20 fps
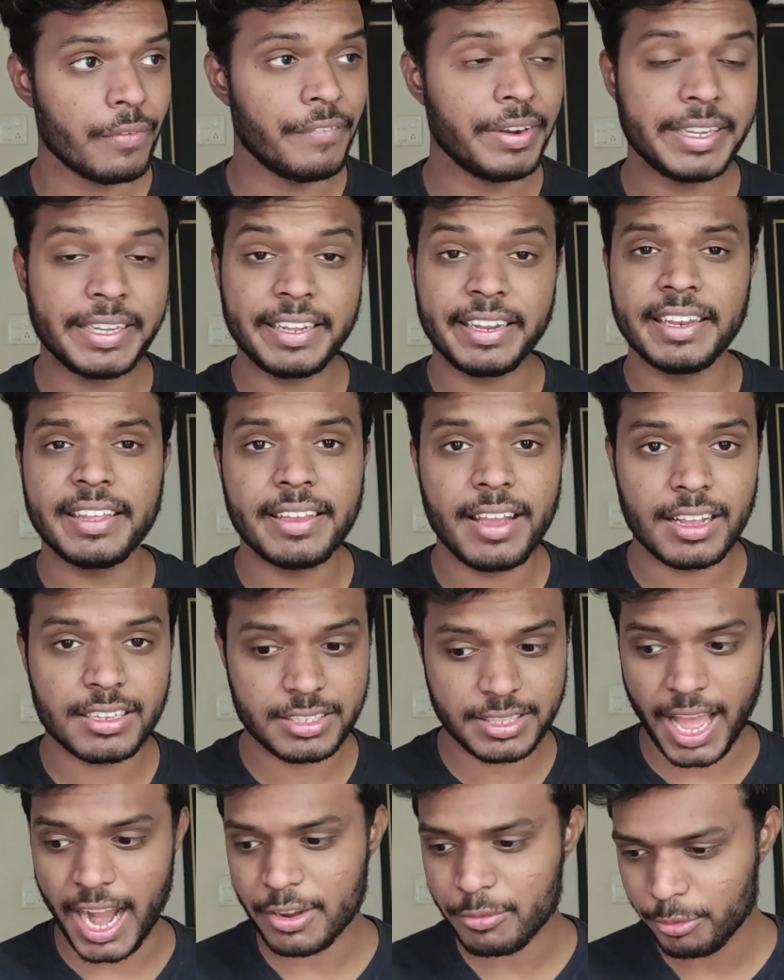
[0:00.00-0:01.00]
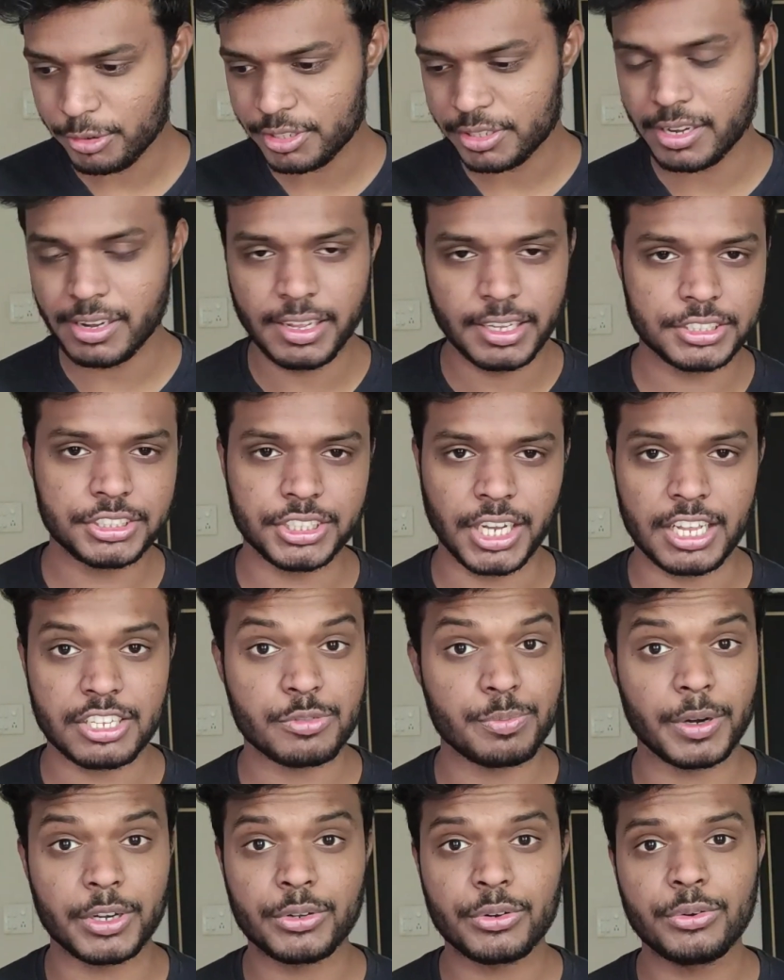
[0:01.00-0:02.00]
Vitinha's, that was clear
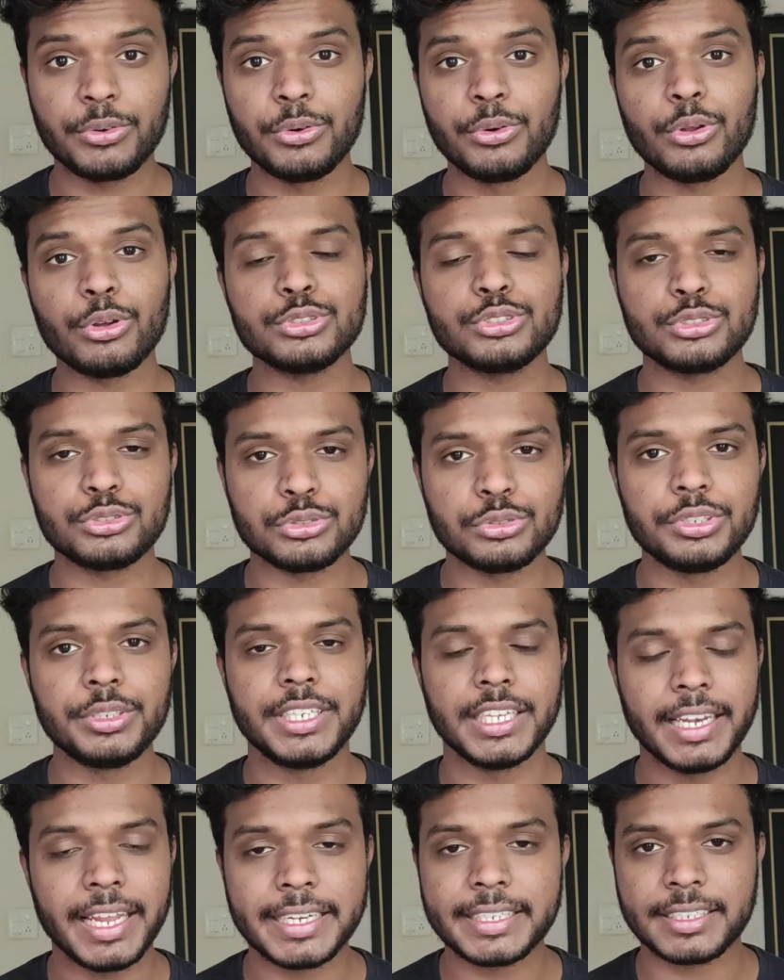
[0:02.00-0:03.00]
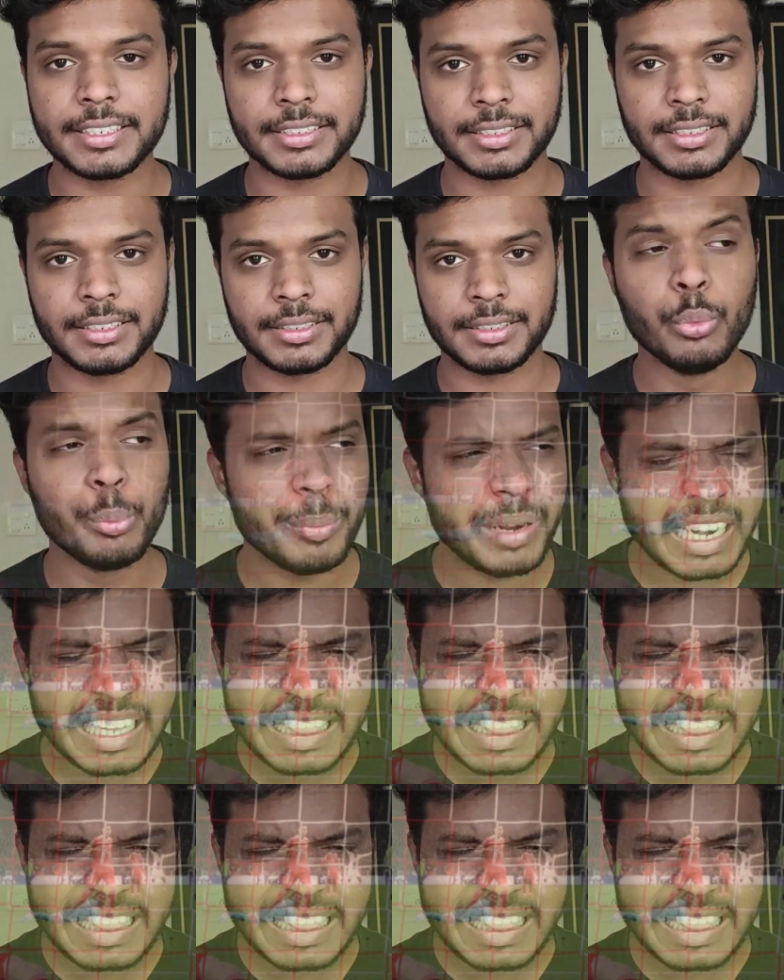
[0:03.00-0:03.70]
chance, but kudos to De Ligt, who